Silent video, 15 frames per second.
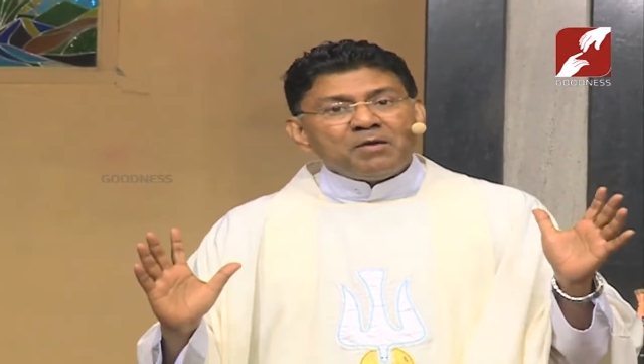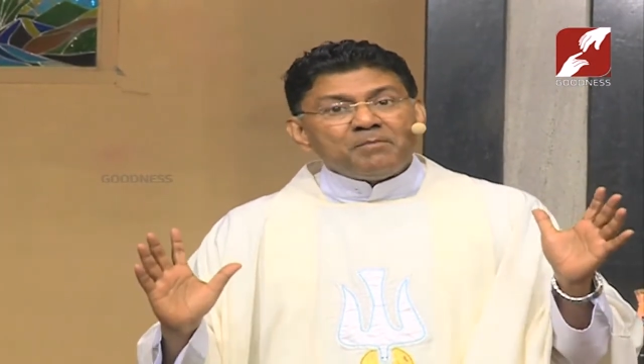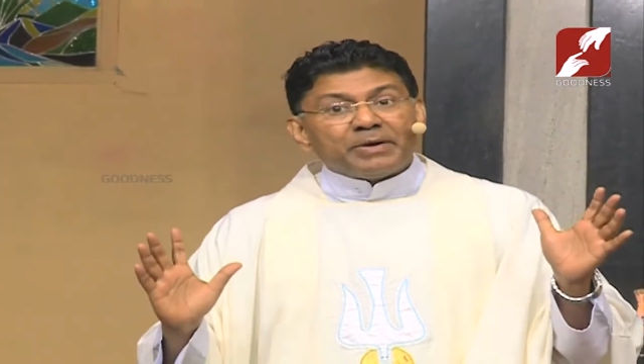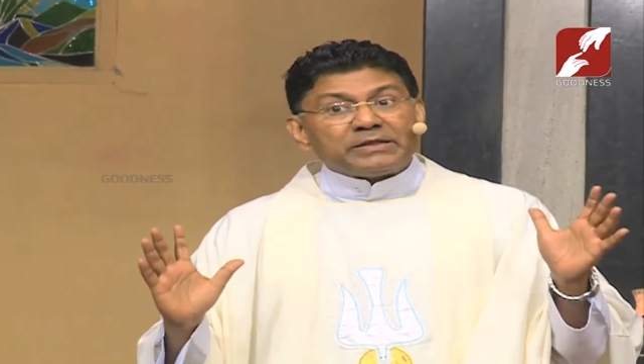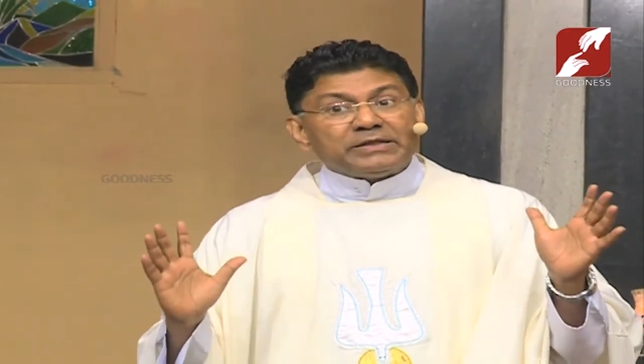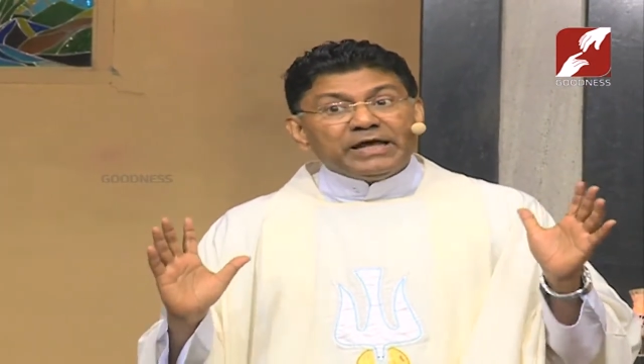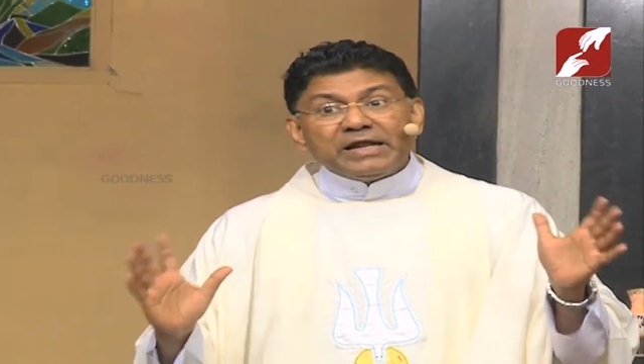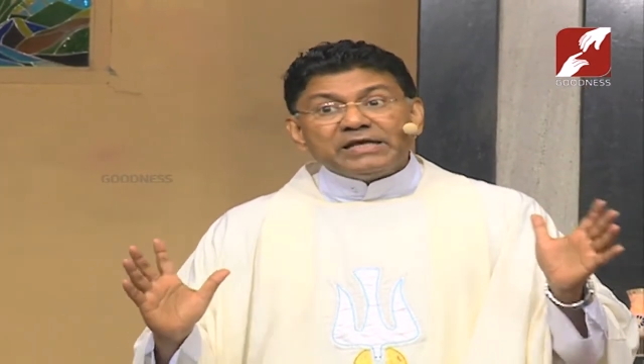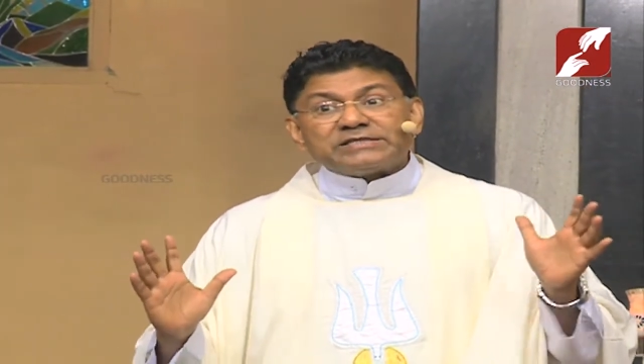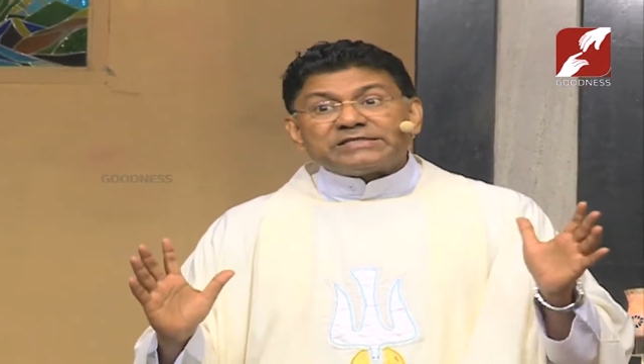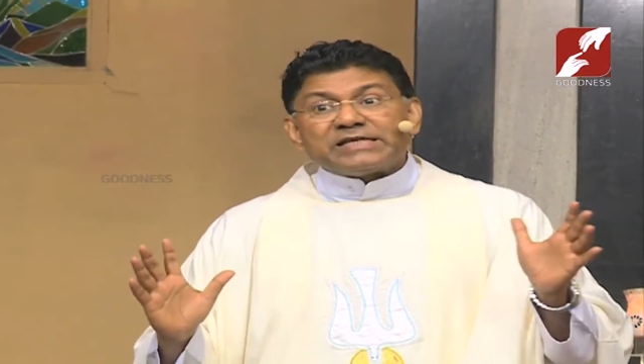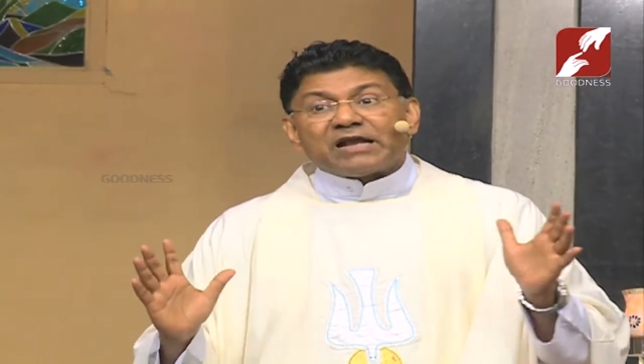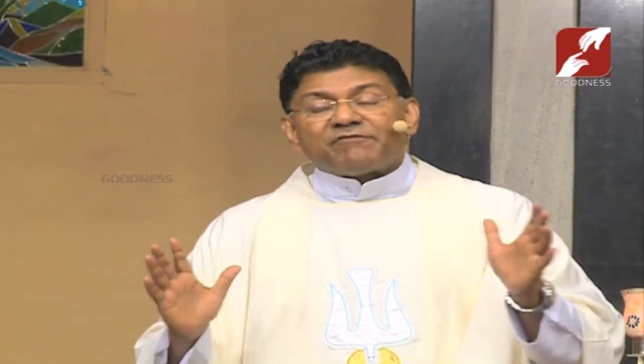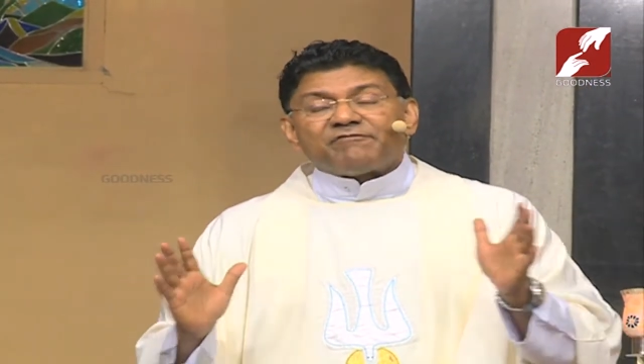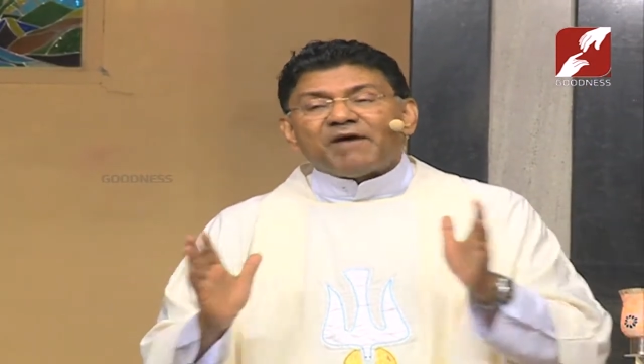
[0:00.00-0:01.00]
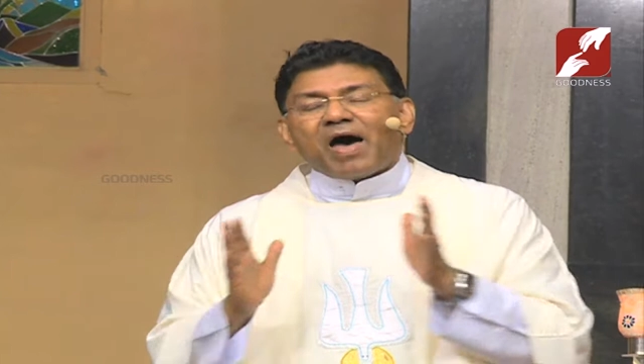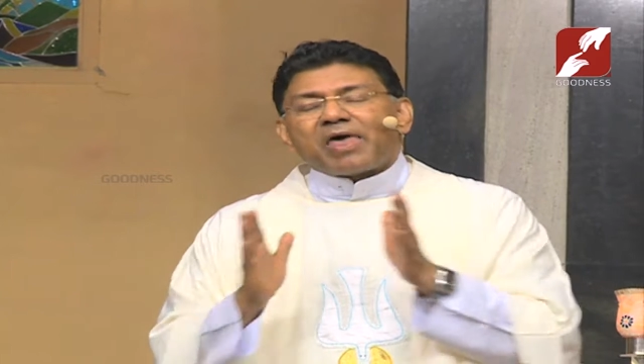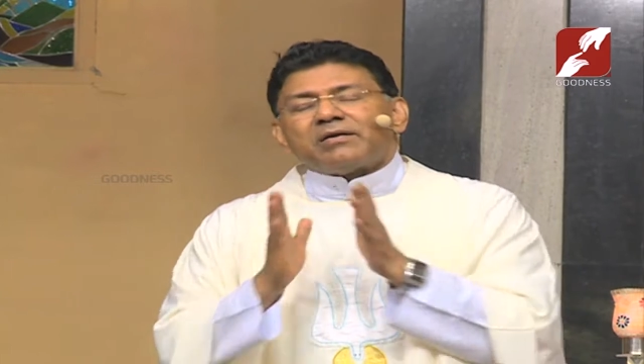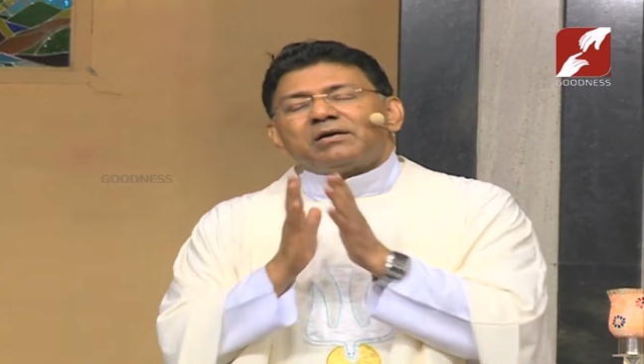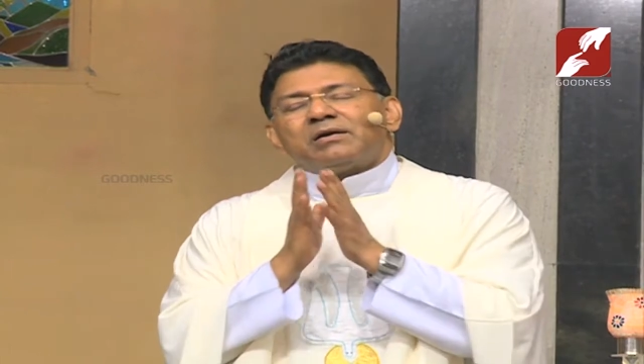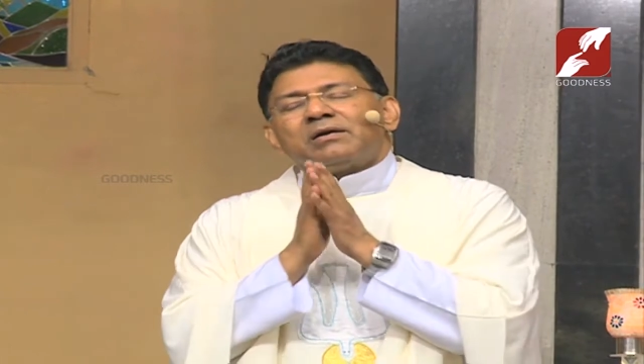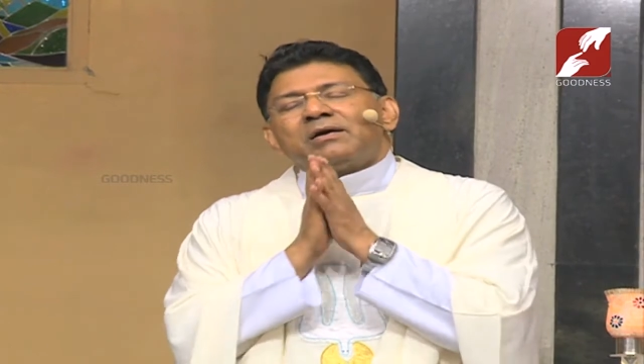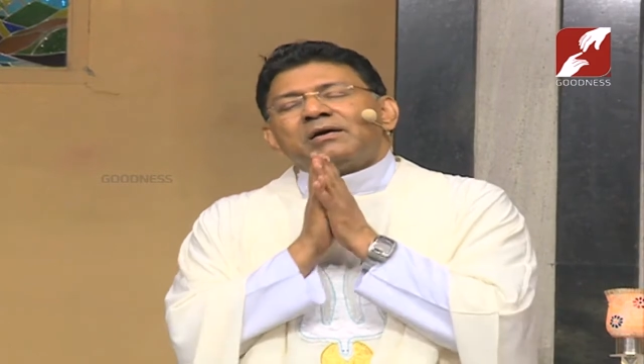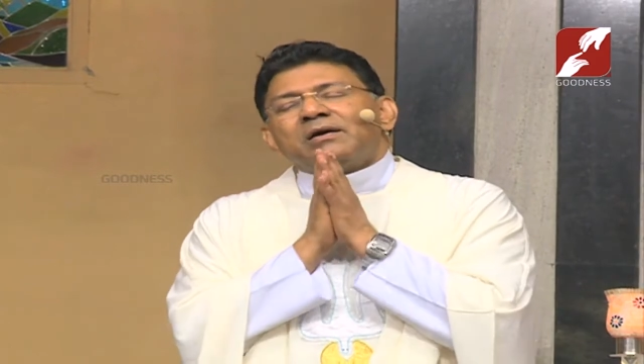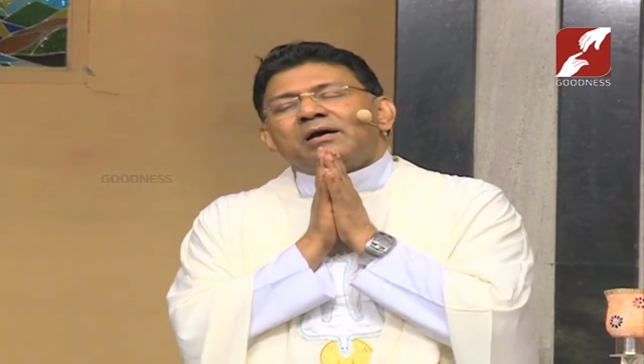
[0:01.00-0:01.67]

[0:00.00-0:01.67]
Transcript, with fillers: But then he said, Father,